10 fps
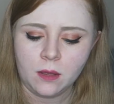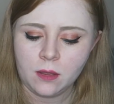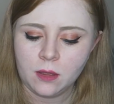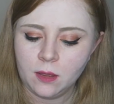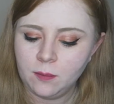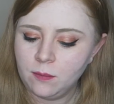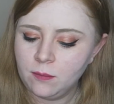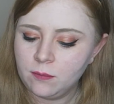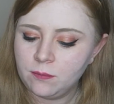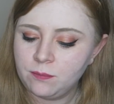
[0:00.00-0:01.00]
But
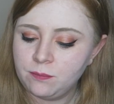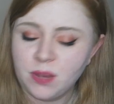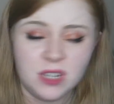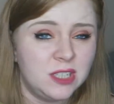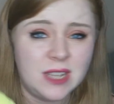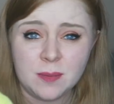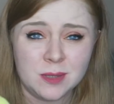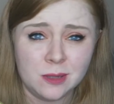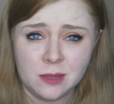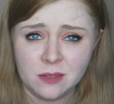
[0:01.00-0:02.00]
I just
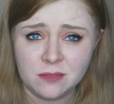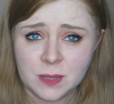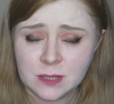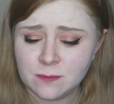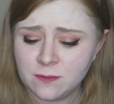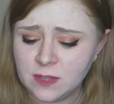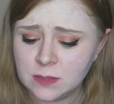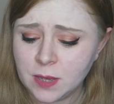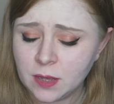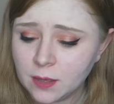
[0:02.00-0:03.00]
absolutely love
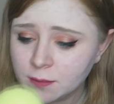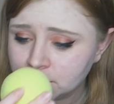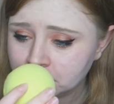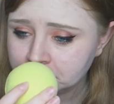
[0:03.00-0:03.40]
Fizz Banger.